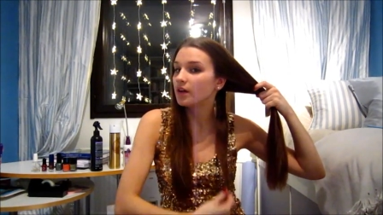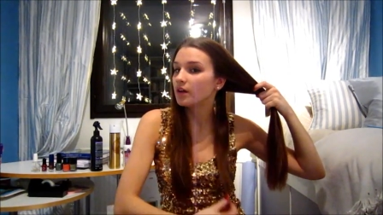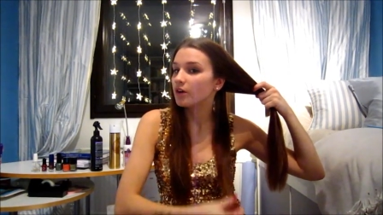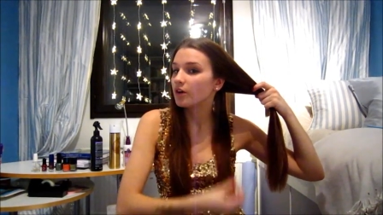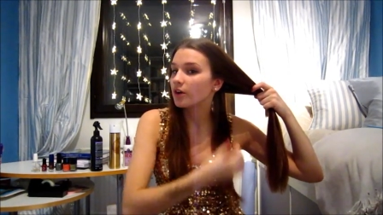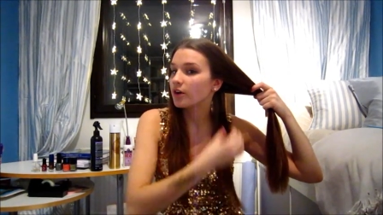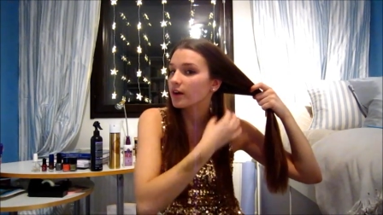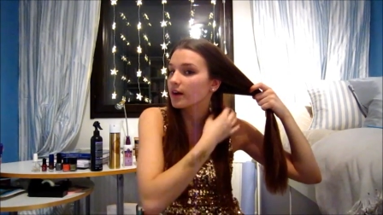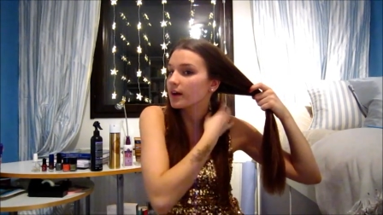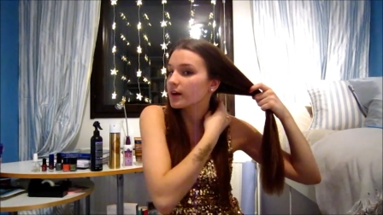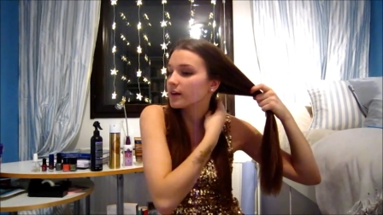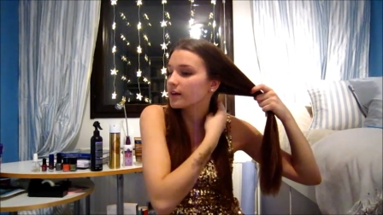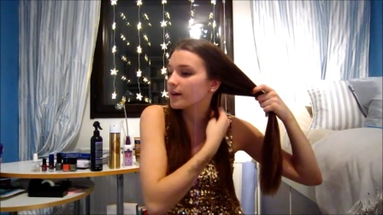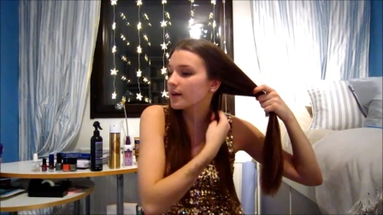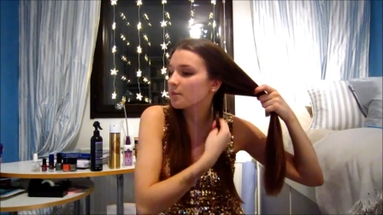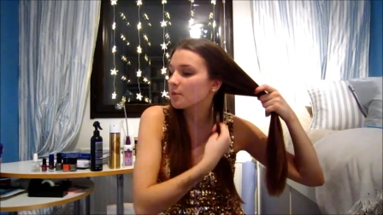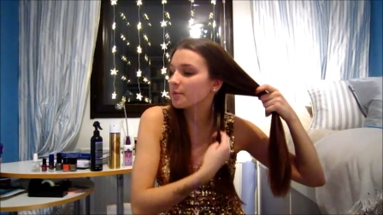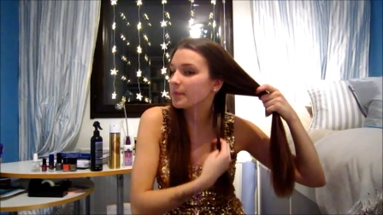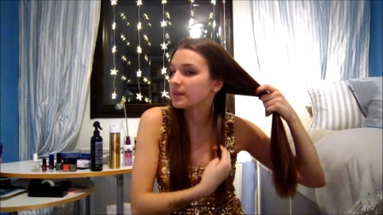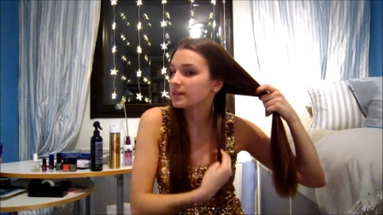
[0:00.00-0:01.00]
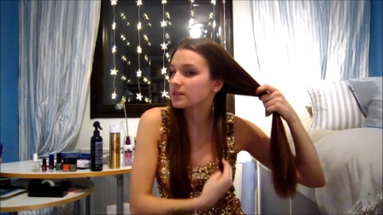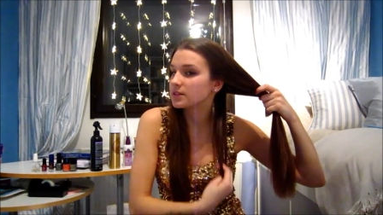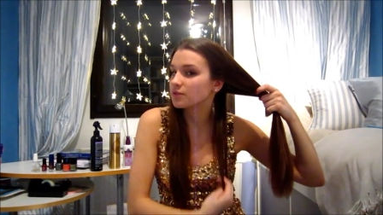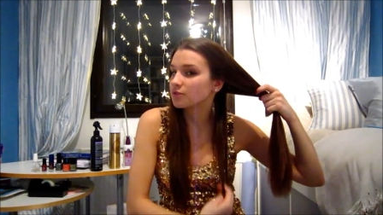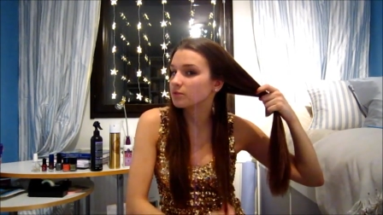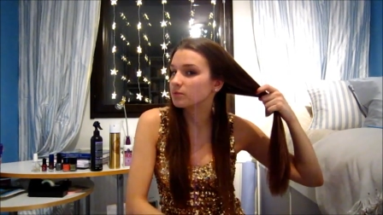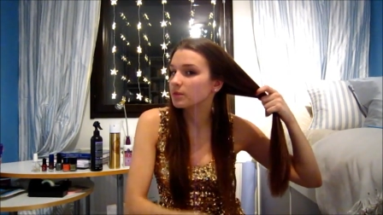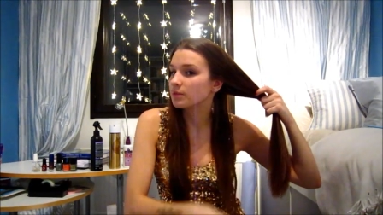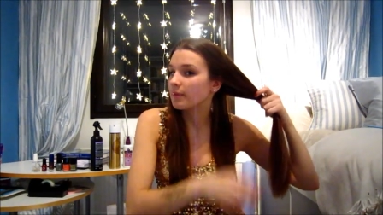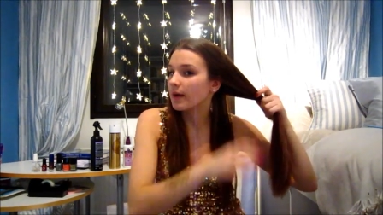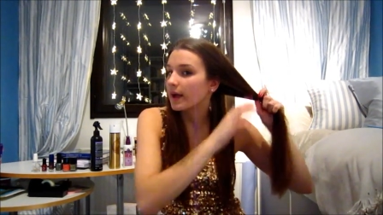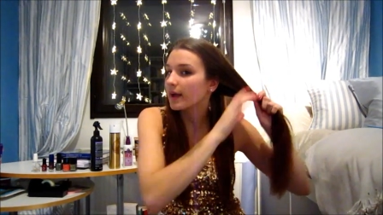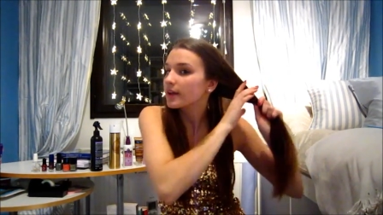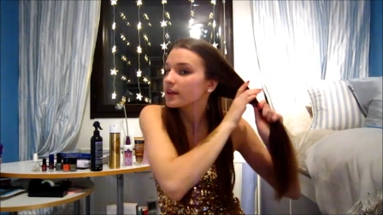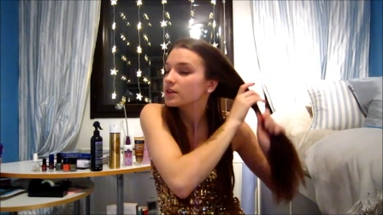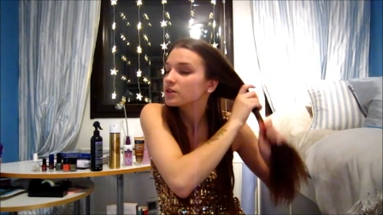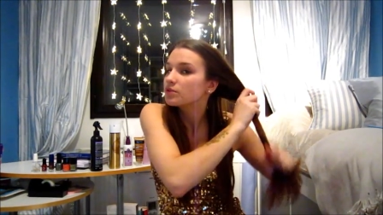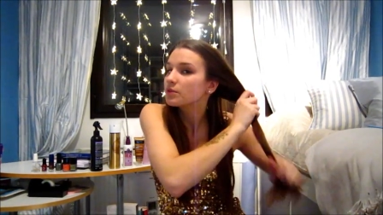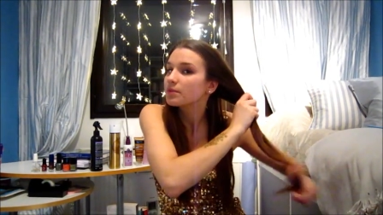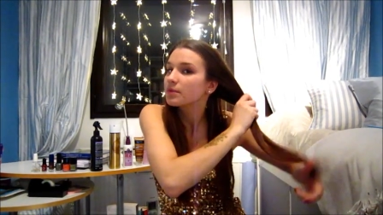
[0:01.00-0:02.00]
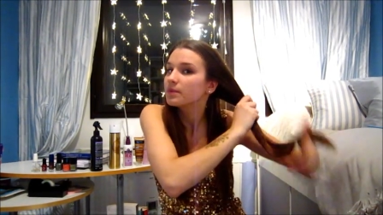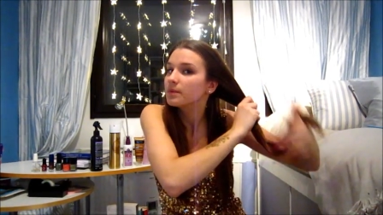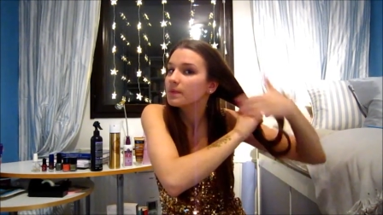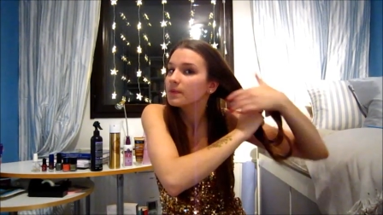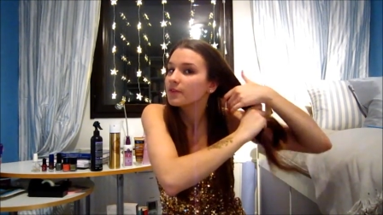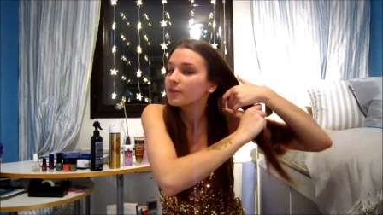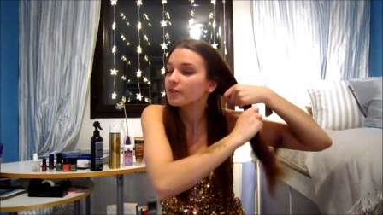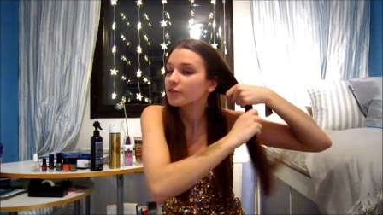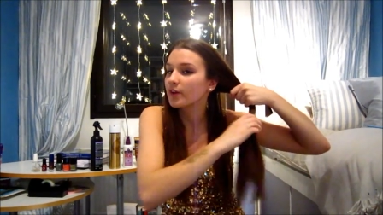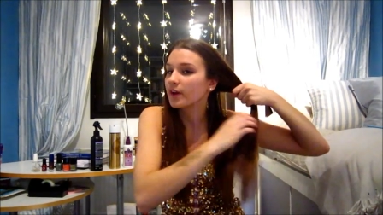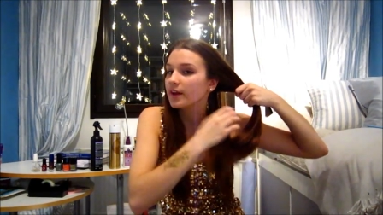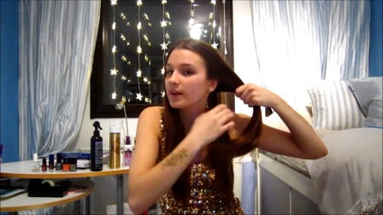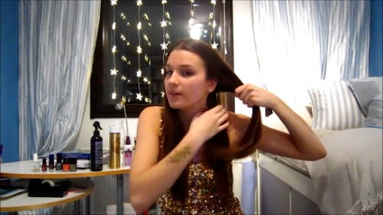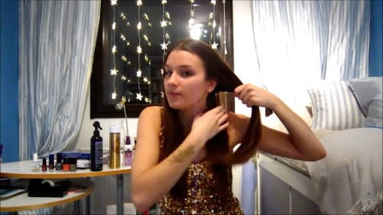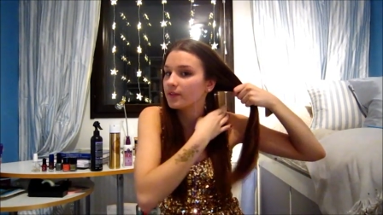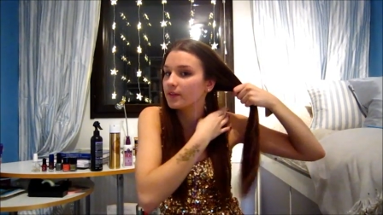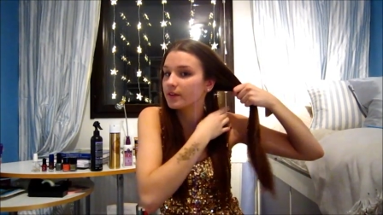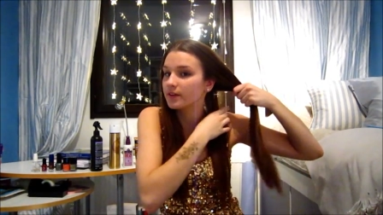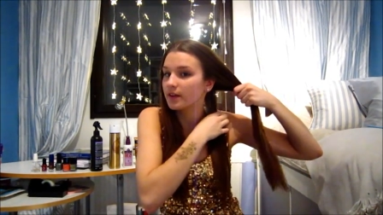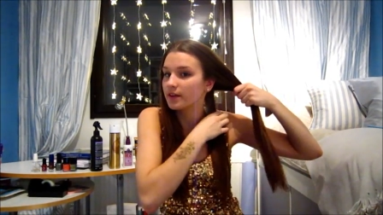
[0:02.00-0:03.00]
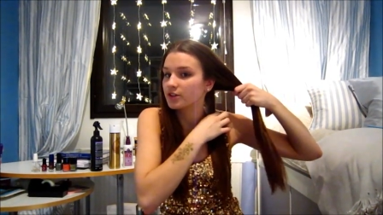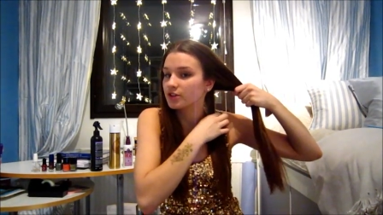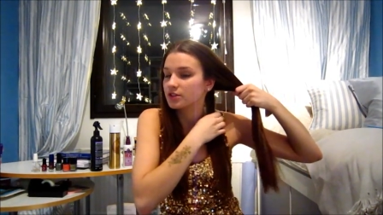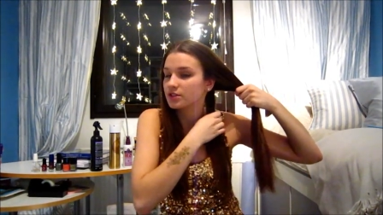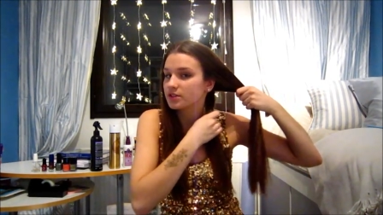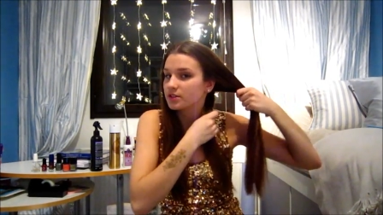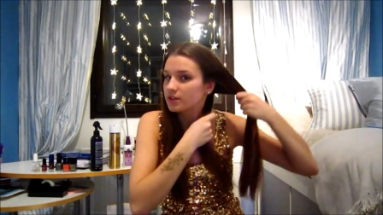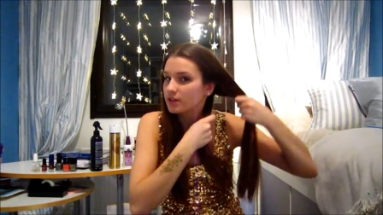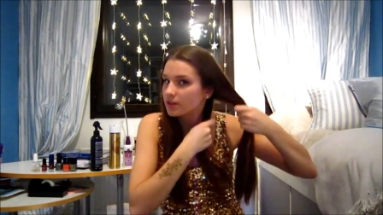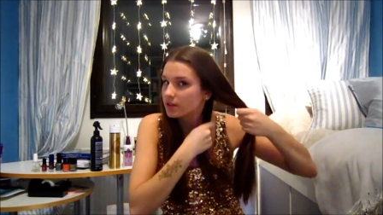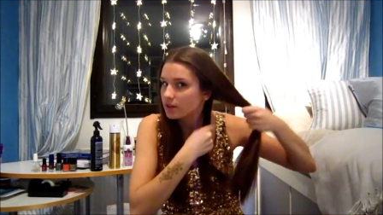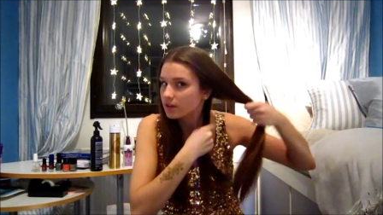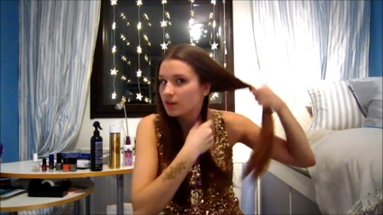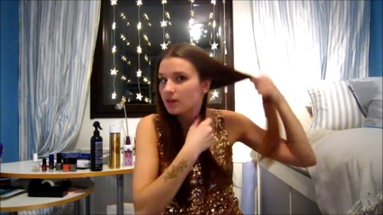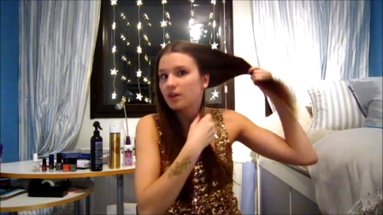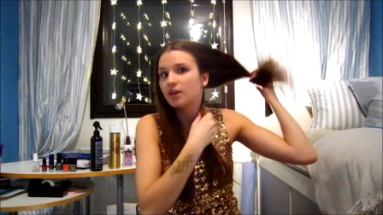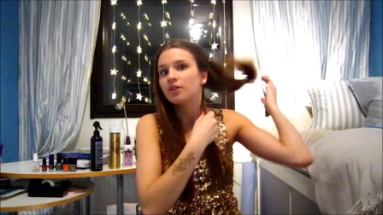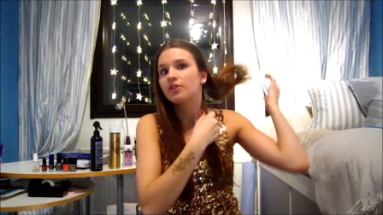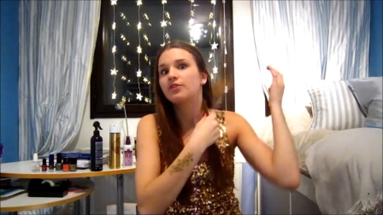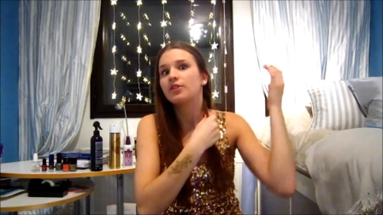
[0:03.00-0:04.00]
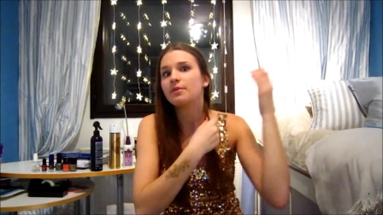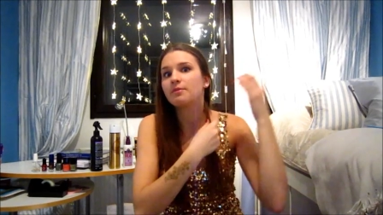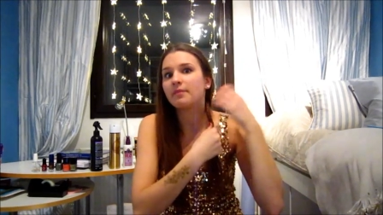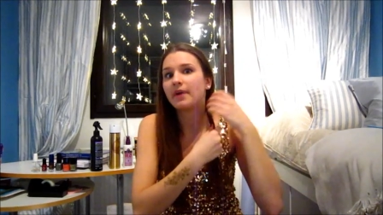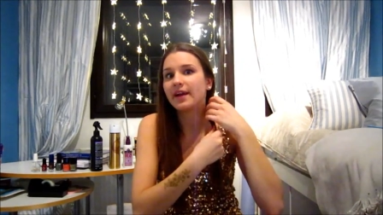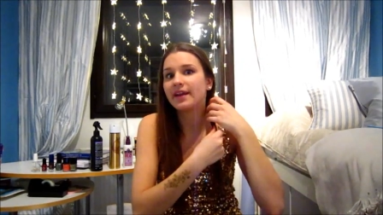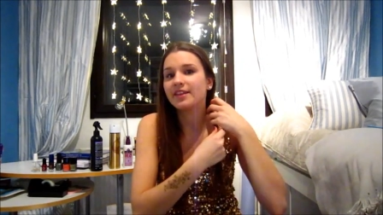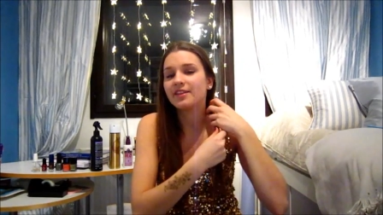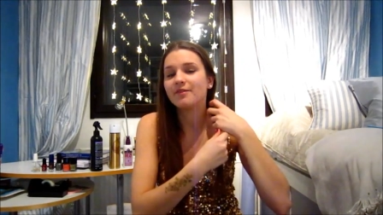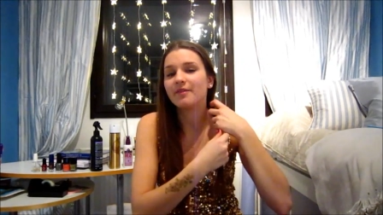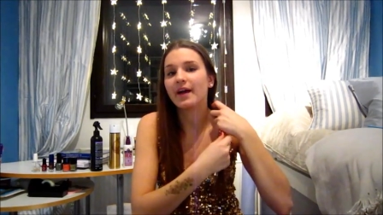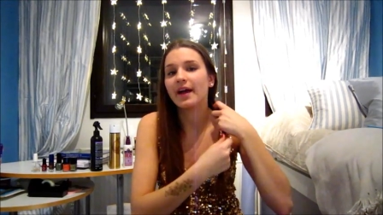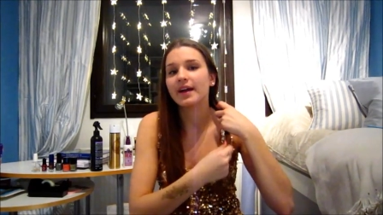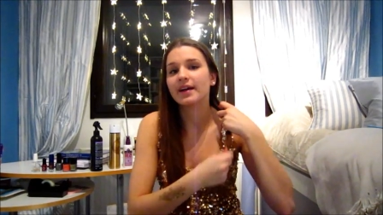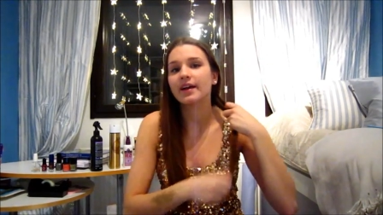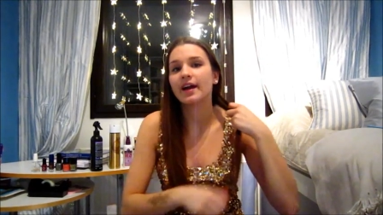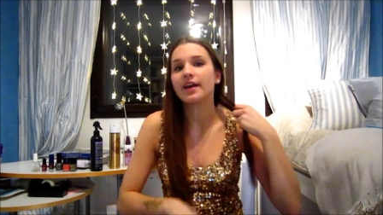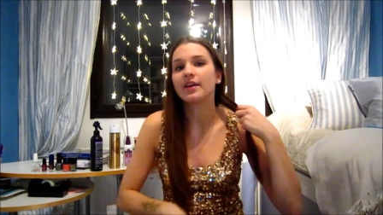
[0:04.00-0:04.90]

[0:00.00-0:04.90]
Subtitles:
or a couple pieces from the back and slip them in the front, and then I just flip mine in the back.